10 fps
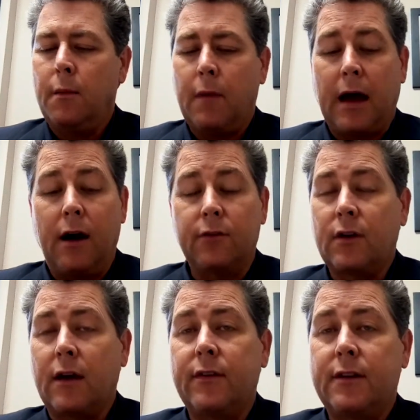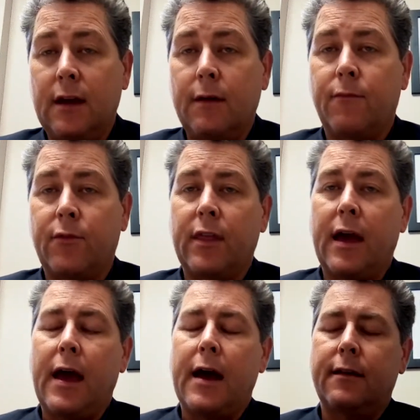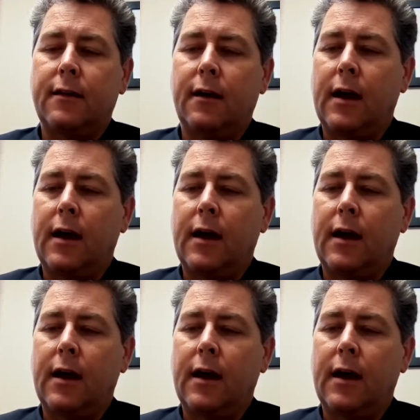I also have a tip for that.